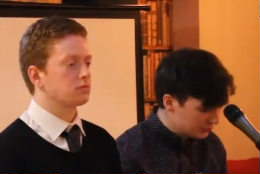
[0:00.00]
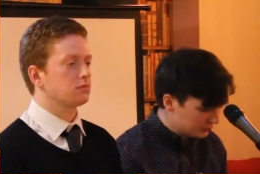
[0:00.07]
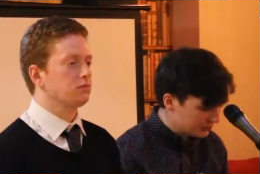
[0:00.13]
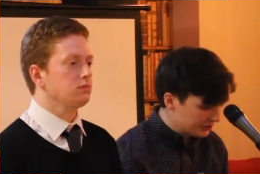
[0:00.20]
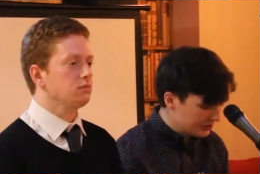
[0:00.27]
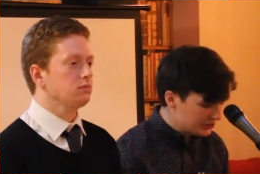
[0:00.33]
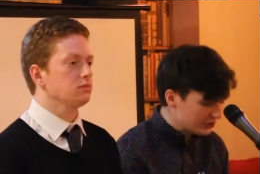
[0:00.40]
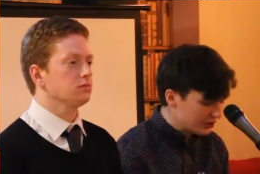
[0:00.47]

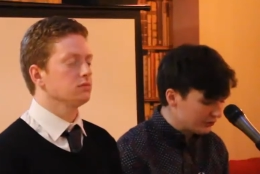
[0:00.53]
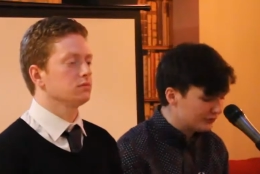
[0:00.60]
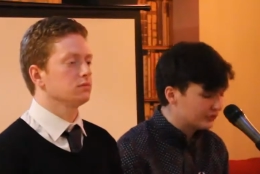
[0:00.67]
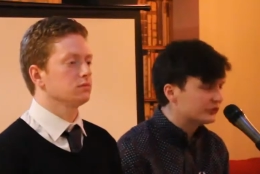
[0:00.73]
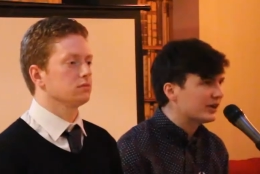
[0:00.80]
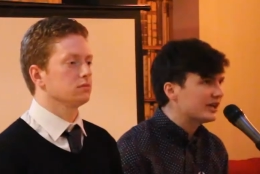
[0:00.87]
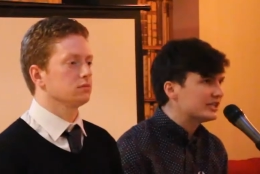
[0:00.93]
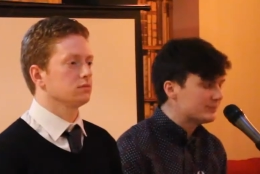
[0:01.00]
Speaker 1: conducted in
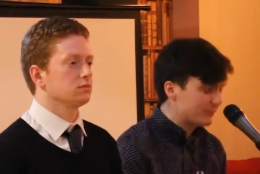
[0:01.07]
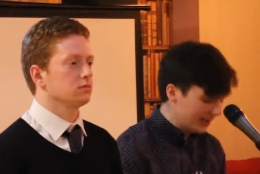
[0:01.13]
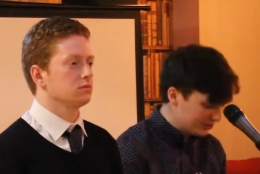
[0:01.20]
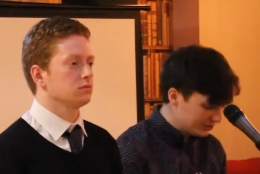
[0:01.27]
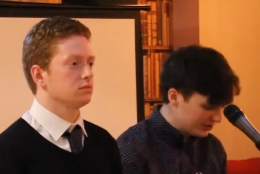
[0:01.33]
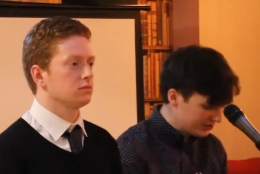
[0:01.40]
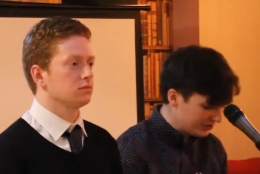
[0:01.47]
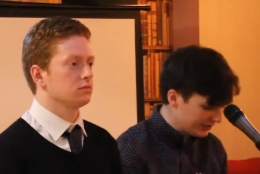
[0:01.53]
Salford, Greater
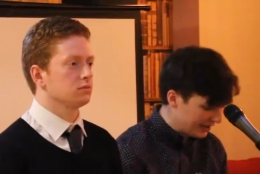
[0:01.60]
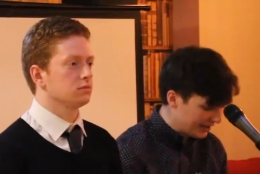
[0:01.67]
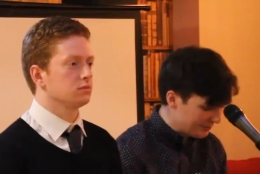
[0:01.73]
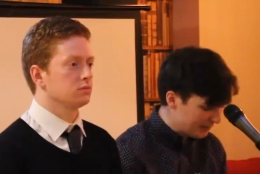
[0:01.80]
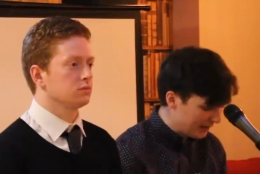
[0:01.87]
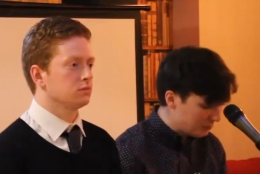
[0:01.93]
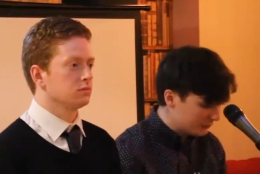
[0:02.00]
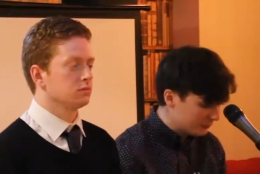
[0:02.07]
Manchester, came
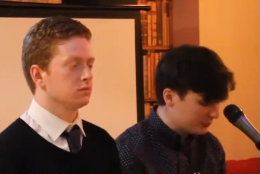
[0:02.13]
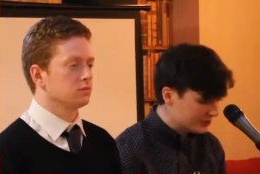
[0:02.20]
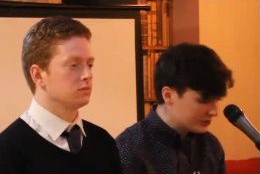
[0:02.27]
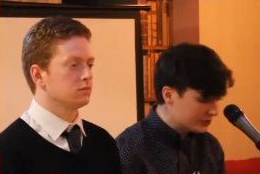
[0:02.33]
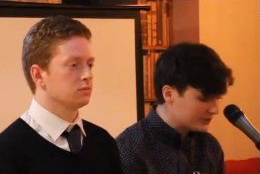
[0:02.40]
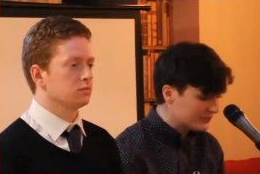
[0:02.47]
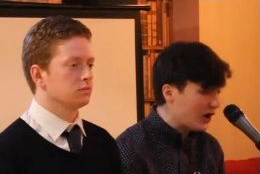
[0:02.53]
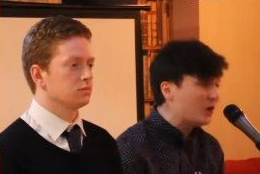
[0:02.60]
back with the
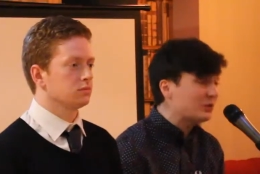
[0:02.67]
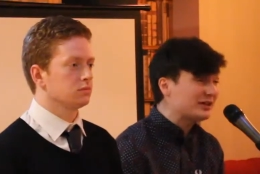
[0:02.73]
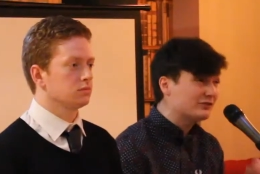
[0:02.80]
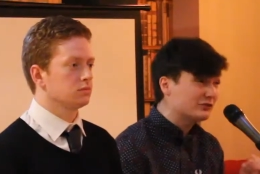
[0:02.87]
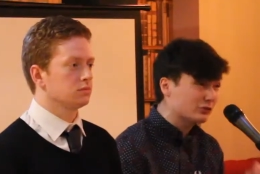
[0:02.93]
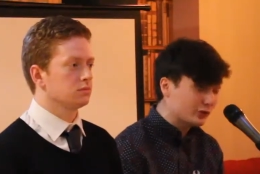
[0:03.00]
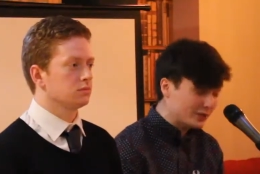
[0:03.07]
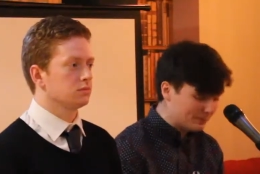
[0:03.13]
results that only
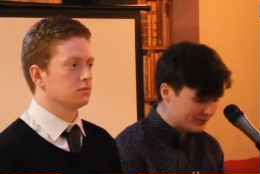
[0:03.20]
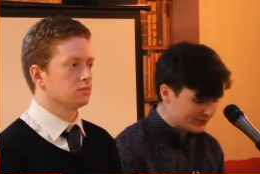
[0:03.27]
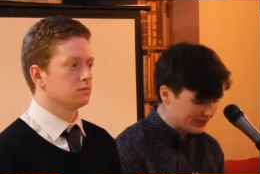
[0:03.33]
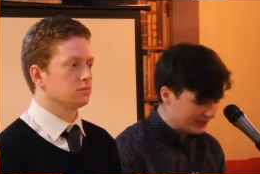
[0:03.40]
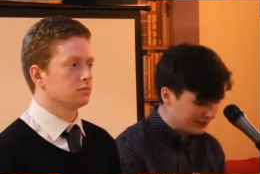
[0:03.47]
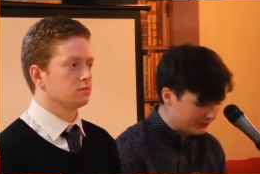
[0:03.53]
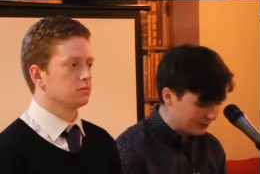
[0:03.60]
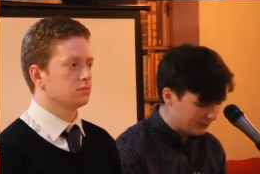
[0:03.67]

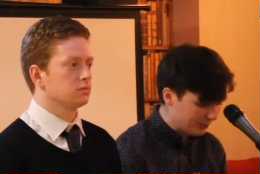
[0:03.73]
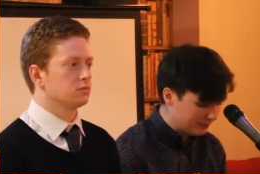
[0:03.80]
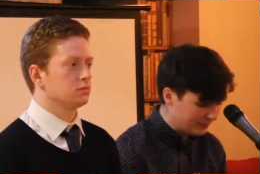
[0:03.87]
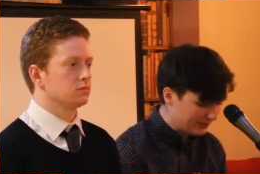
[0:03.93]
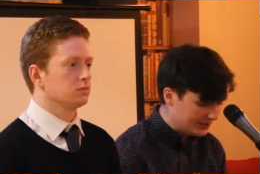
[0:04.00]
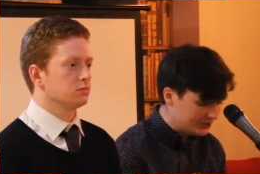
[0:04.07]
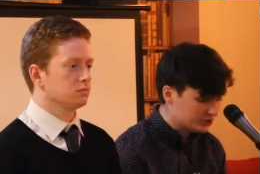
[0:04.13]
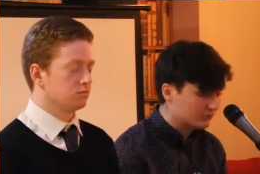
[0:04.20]
3% of the
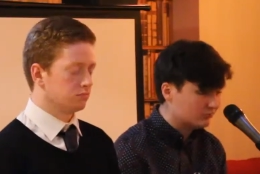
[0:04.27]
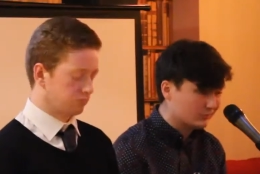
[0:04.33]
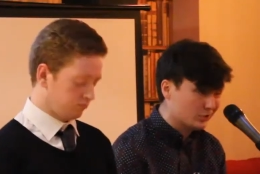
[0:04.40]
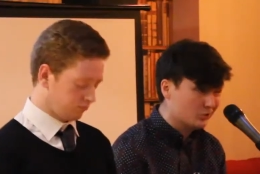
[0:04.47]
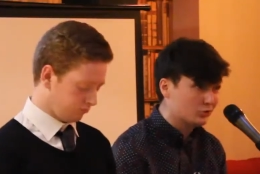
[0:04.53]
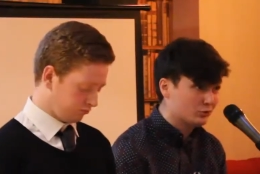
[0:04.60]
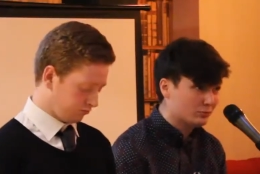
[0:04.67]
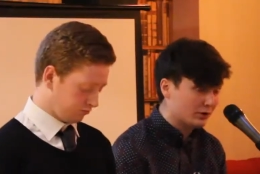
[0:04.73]
population
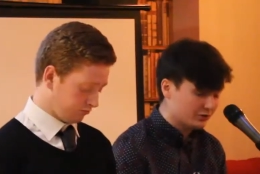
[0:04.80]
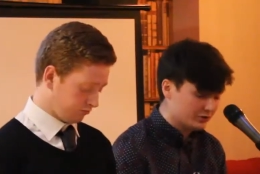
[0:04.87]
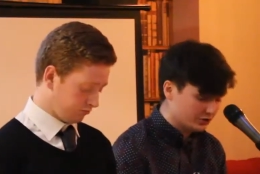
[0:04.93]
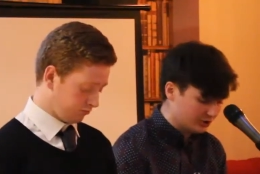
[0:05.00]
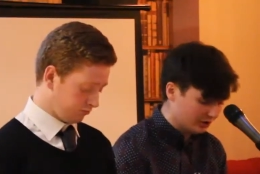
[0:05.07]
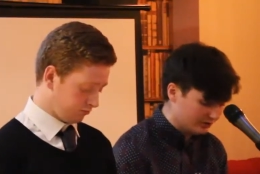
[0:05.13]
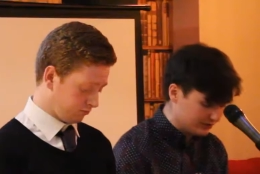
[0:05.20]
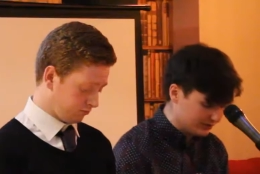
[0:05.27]
know who Boris
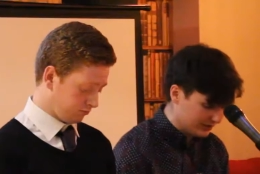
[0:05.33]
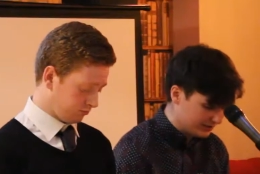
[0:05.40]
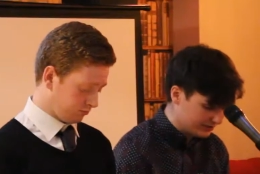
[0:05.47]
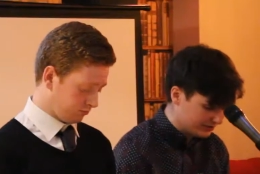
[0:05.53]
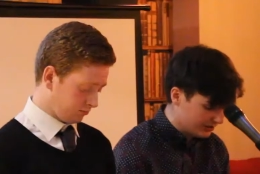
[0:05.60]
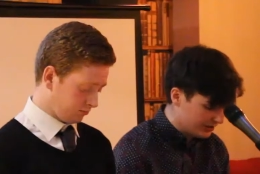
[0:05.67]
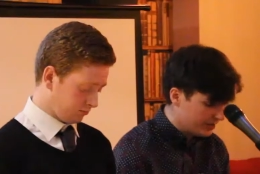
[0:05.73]
Johnson is.